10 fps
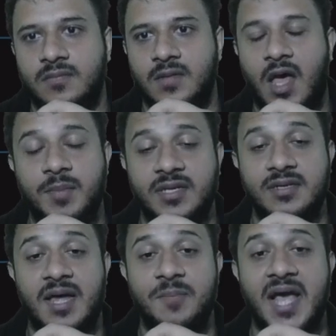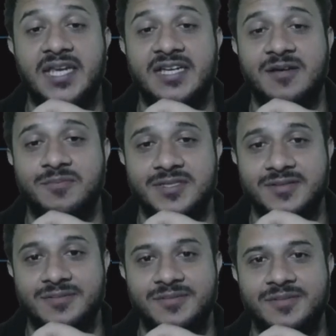I mean, the binary
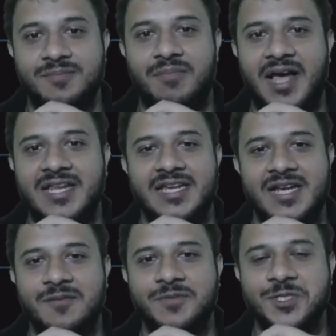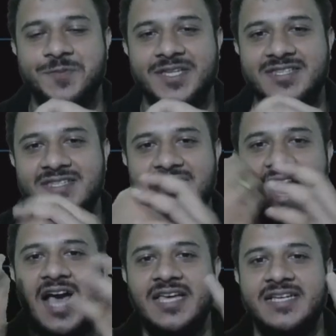numbers. Binary numbers means the
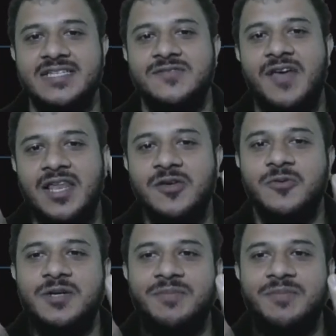highest value a